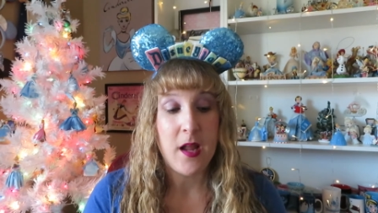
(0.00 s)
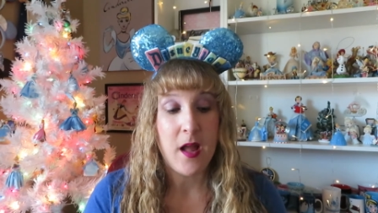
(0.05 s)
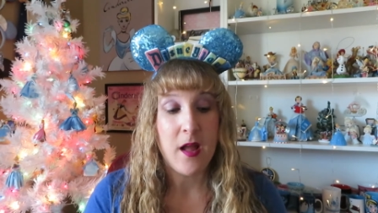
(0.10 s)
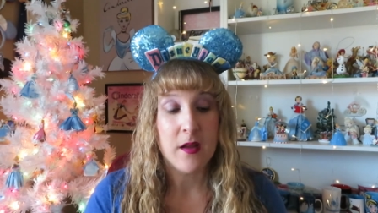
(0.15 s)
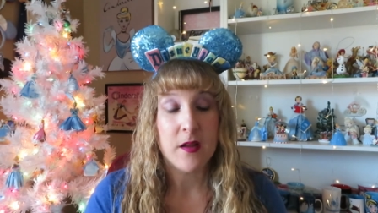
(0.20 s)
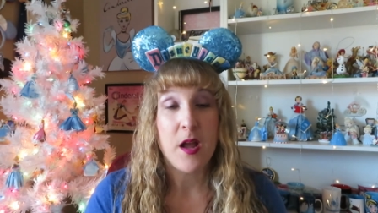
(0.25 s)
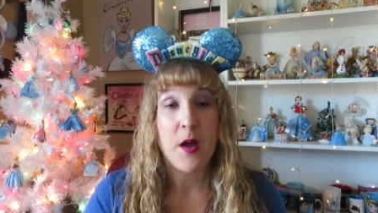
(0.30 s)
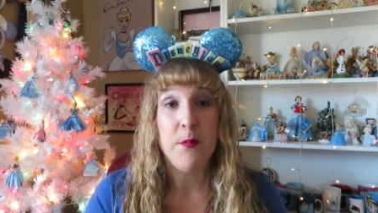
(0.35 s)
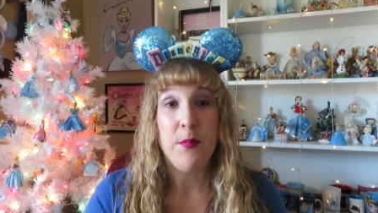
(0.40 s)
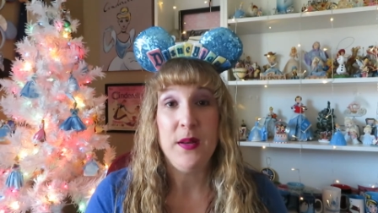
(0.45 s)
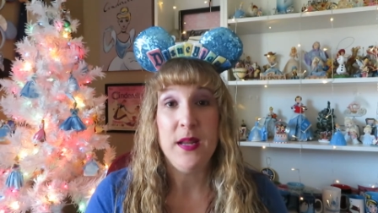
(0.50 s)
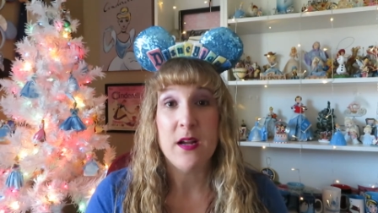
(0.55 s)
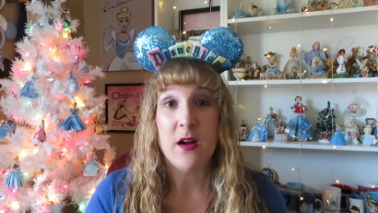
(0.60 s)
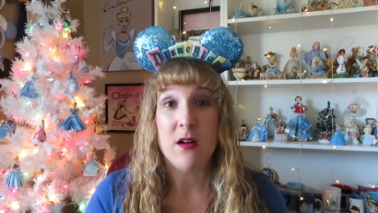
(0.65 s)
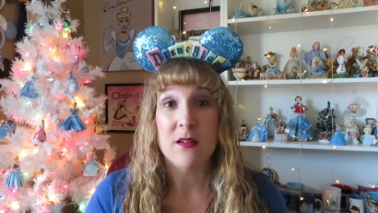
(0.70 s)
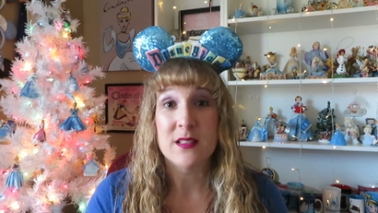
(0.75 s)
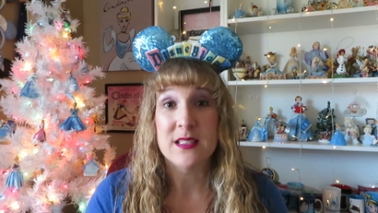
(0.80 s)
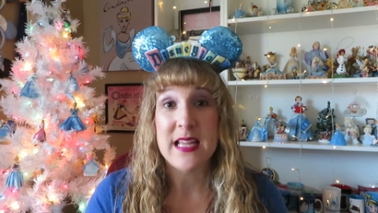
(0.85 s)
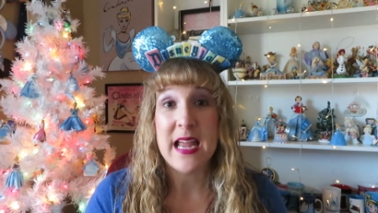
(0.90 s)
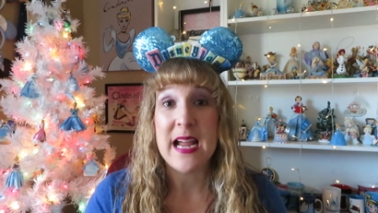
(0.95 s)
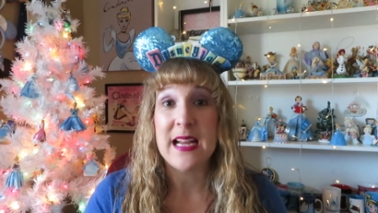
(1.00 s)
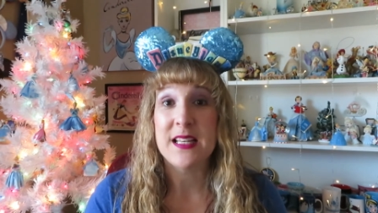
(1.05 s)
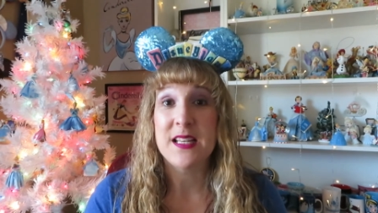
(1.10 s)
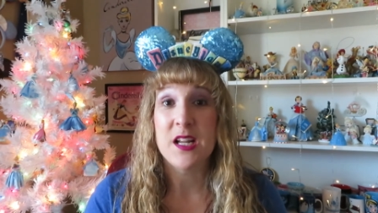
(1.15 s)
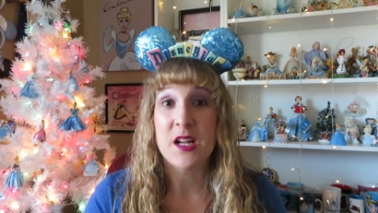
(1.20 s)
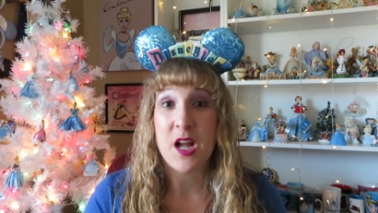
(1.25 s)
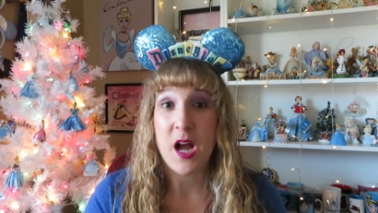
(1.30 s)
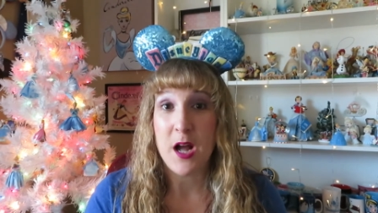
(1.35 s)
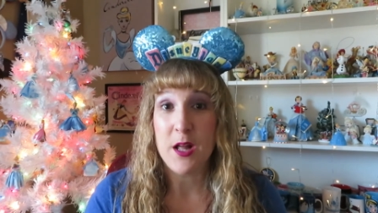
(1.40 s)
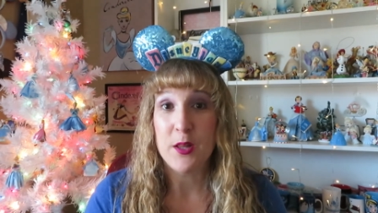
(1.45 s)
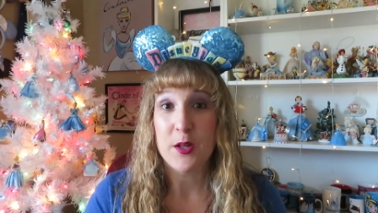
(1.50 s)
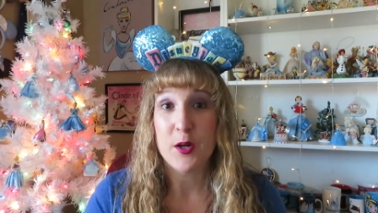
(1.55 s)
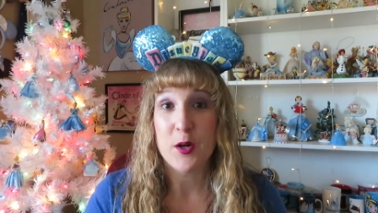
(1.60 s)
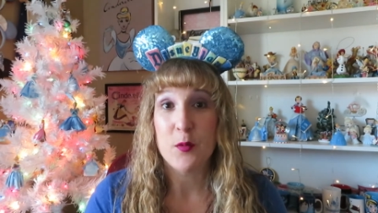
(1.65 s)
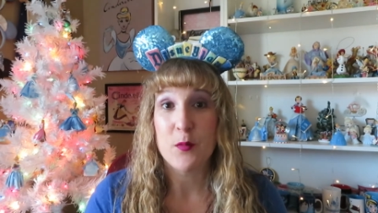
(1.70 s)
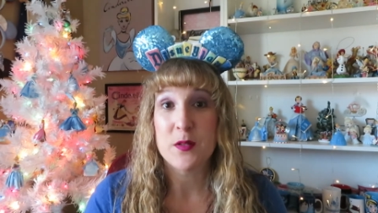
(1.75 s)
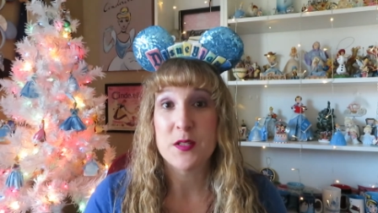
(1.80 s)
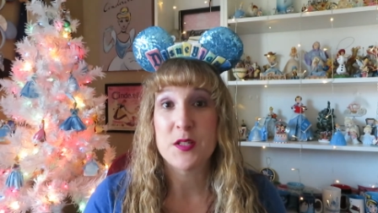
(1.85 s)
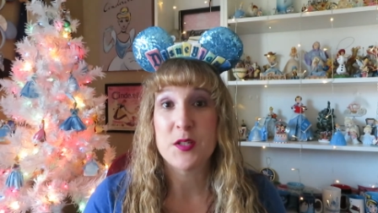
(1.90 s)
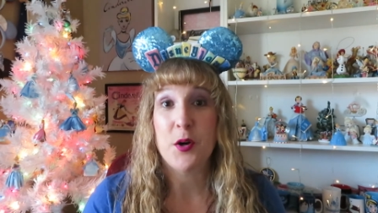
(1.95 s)
a company called
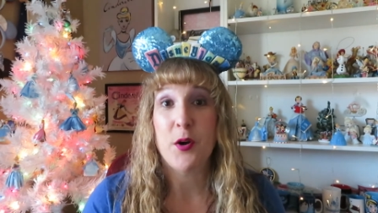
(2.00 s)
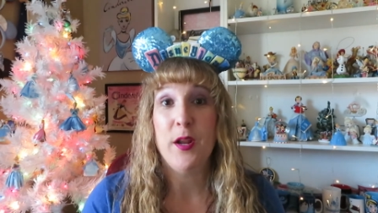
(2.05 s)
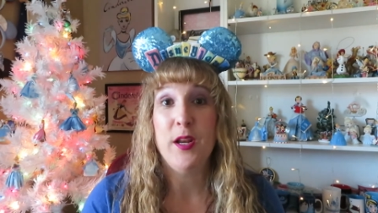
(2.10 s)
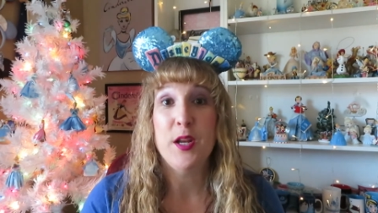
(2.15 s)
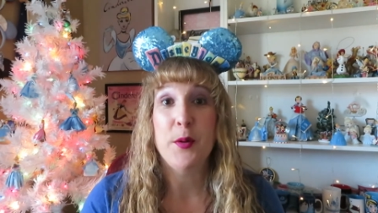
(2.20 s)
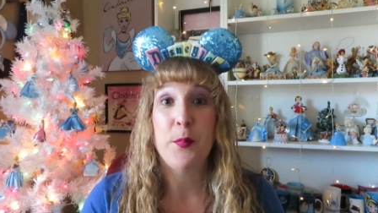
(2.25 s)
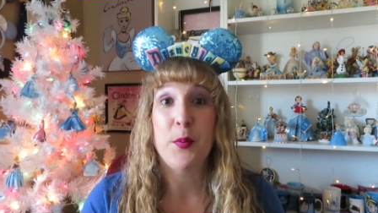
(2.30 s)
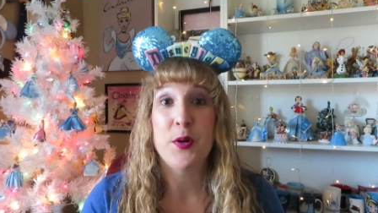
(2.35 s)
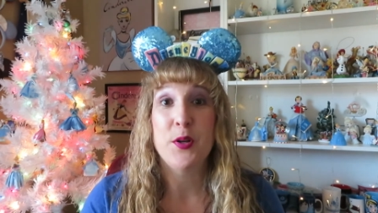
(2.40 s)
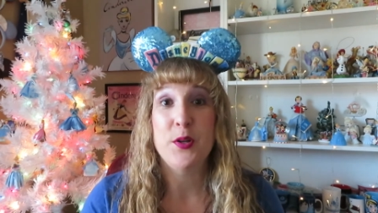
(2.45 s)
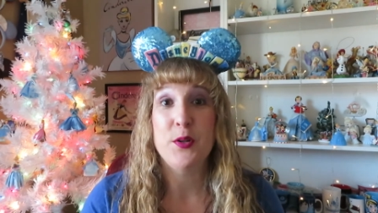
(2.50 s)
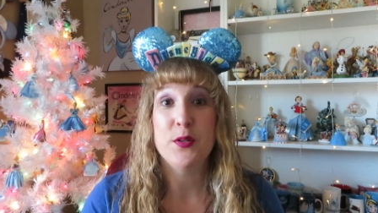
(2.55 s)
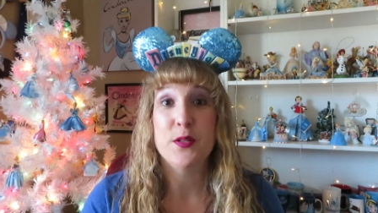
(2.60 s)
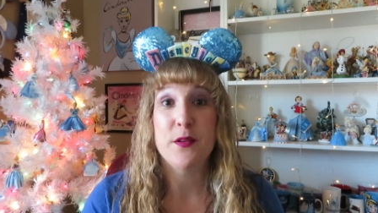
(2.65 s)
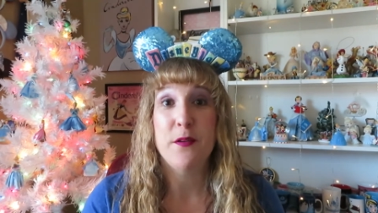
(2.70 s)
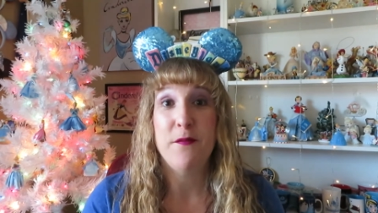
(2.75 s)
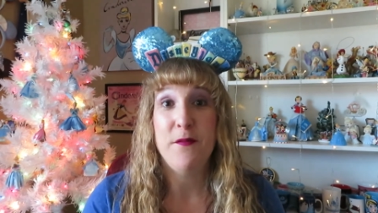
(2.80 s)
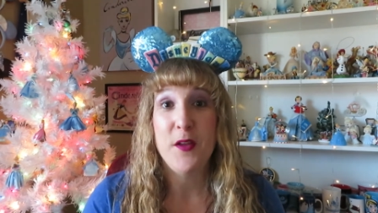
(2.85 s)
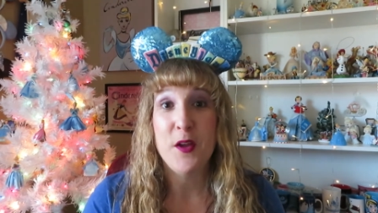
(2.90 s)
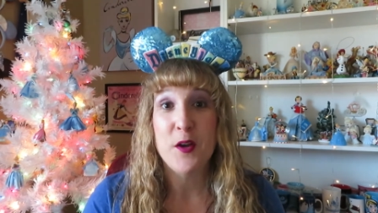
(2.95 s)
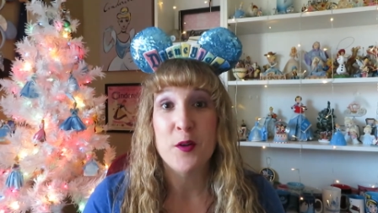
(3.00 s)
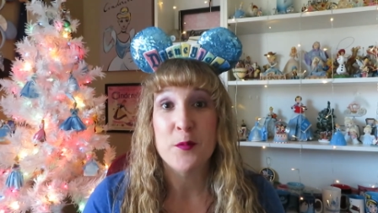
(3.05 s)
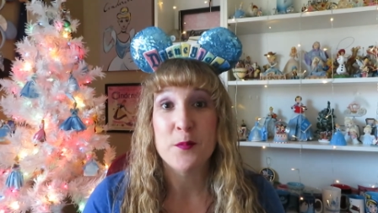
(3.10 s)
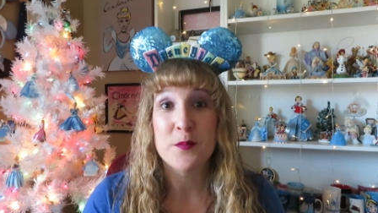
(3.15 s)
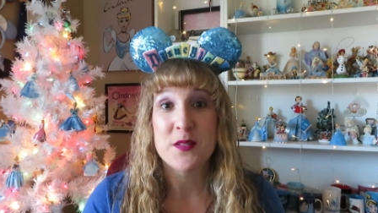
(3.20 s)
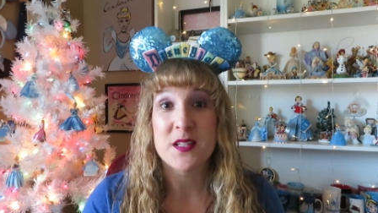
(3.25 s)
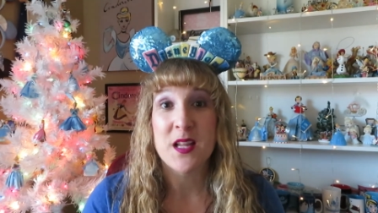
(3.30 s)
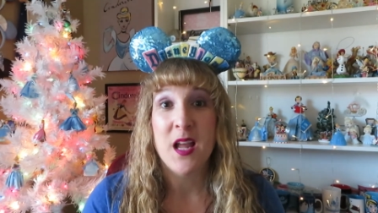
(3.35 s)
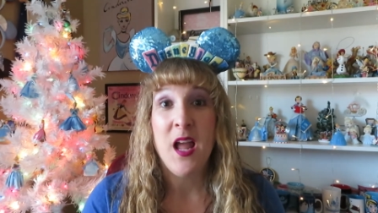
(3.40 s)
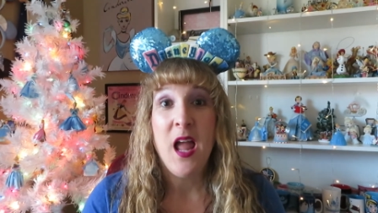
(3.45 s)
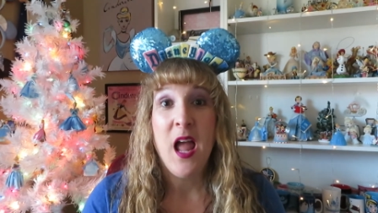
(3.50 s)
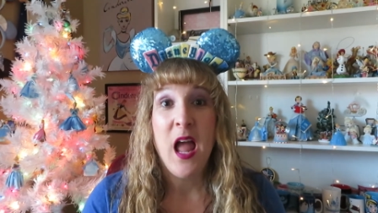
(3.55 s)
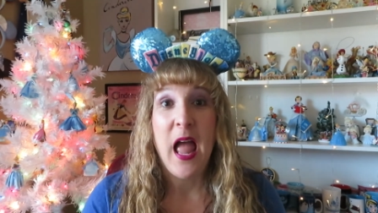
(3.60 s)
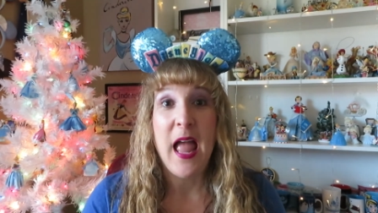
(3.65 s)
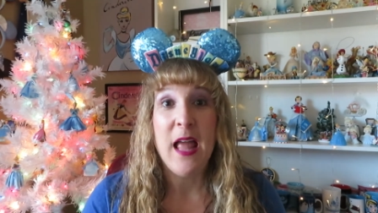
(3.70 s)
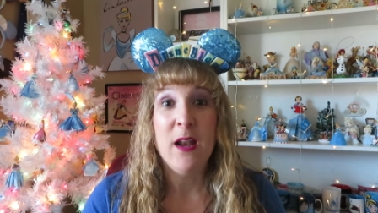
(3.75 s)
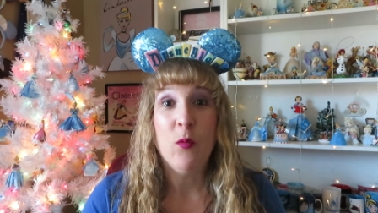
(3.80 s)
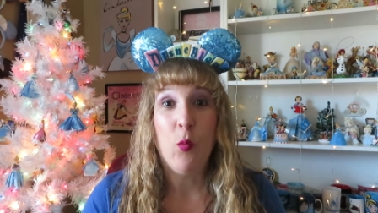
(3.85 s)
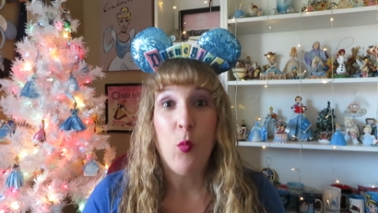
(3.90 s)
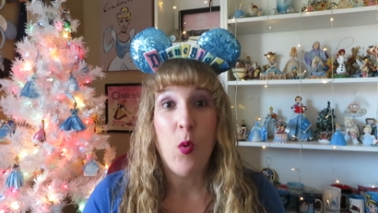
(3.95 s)
Technicolor was starting to produce films,
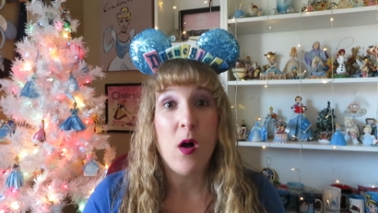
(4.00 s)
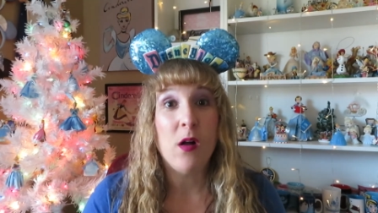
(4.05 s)
and